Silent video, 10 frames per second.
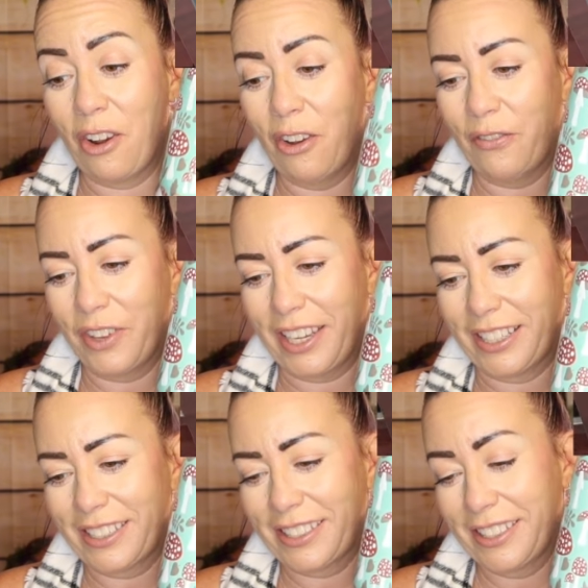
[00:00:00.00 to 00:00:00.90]
love
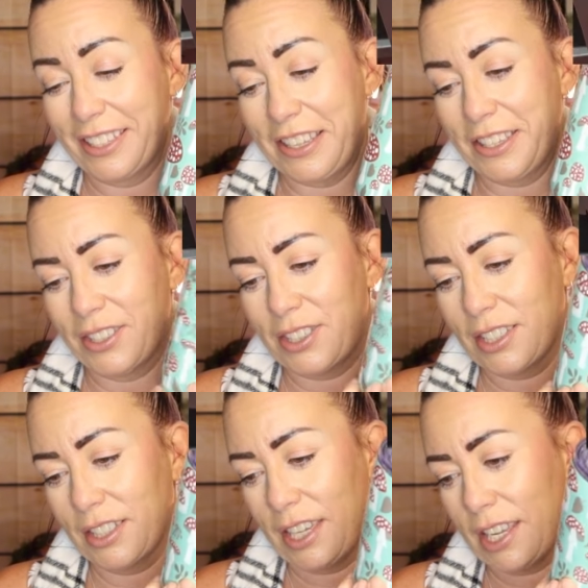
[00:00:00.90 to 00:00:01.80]
it.
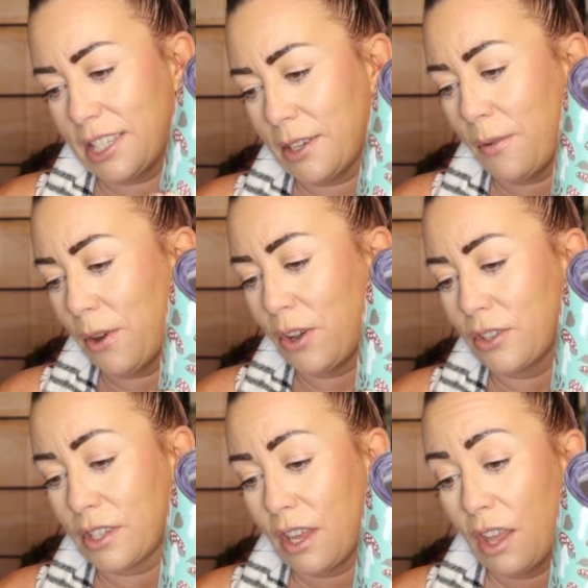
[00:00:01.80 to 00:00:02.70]
So this
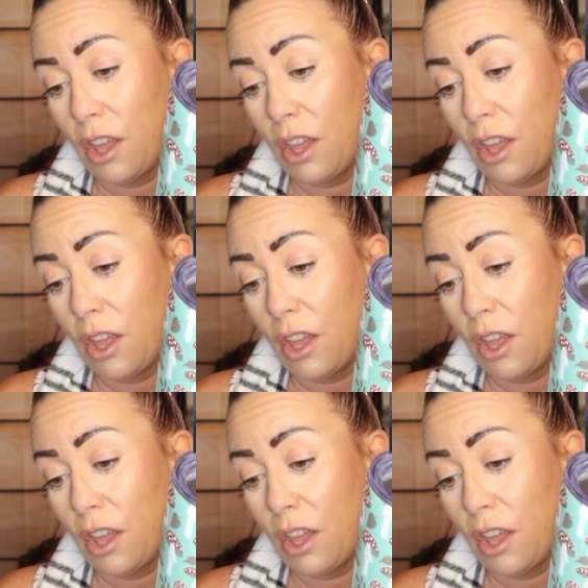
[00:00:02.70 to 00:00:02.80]
was,